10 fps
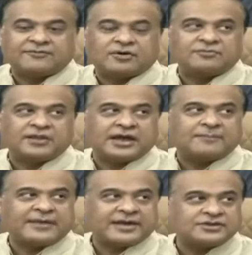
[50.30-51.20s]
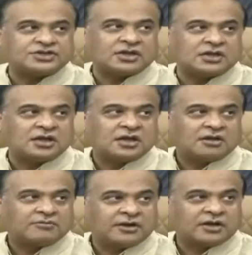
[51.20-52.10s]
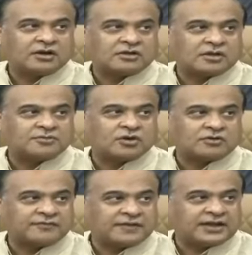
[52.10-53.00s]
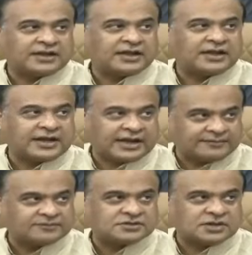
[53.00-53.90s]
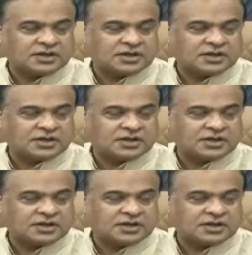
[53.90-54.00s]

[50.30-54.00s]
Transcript: of their pension because of conflicting claims.